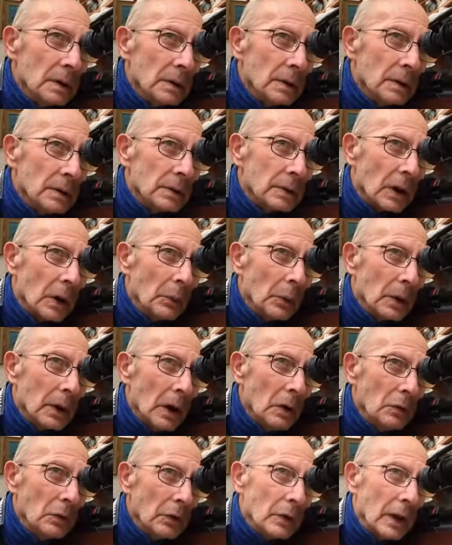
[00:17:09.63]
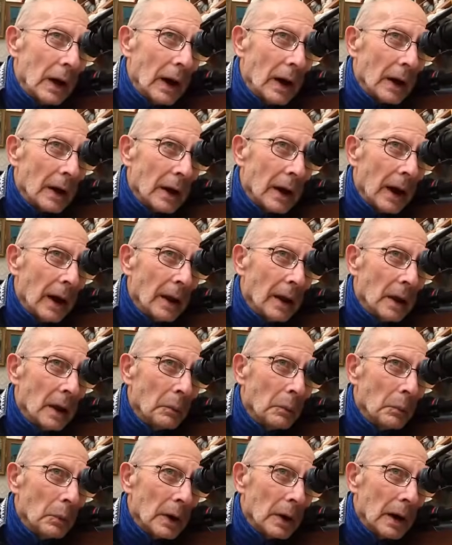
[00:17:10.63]
So we'll go for that again
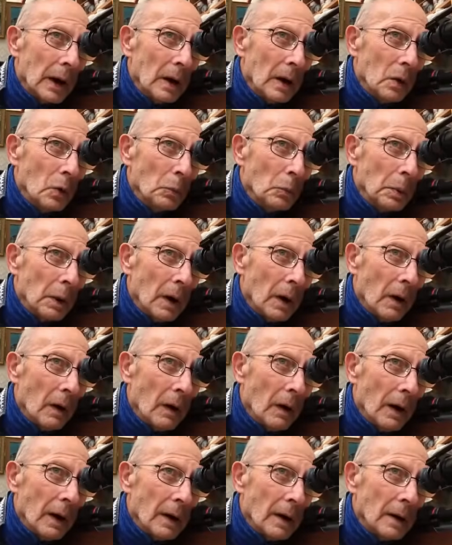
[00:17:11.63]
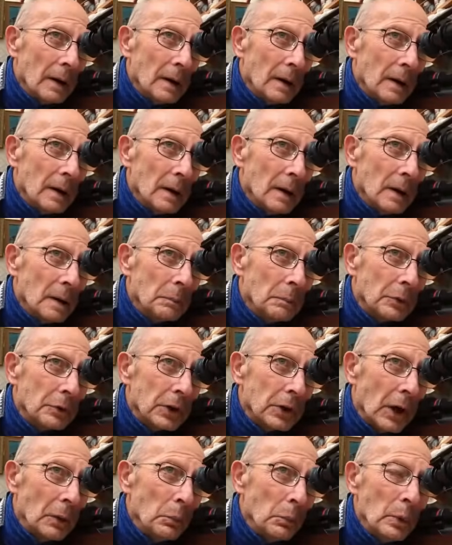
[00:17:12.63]
and we'll go a little bit higher.
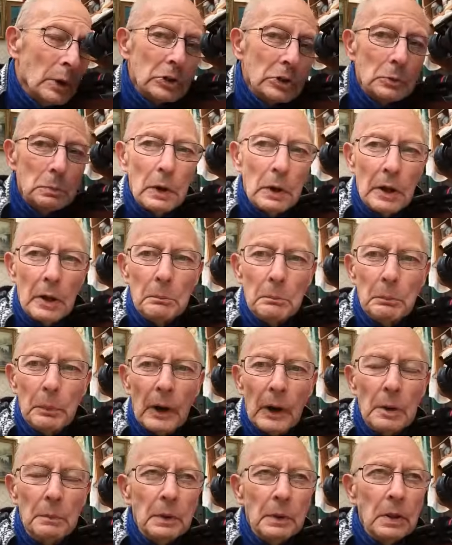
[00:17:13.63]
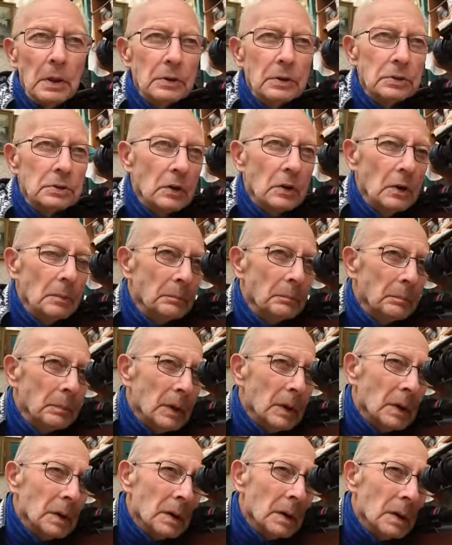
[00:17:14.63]
Pretend we're splitting paper this time,
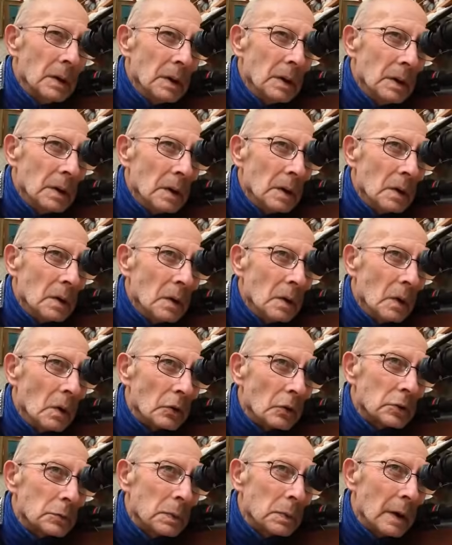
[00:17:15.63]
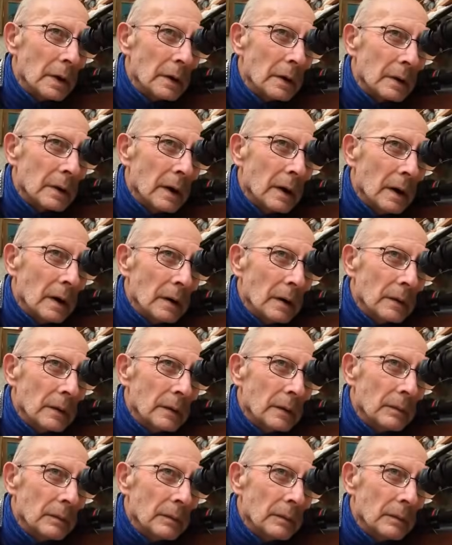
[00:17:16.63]
or splitting a card.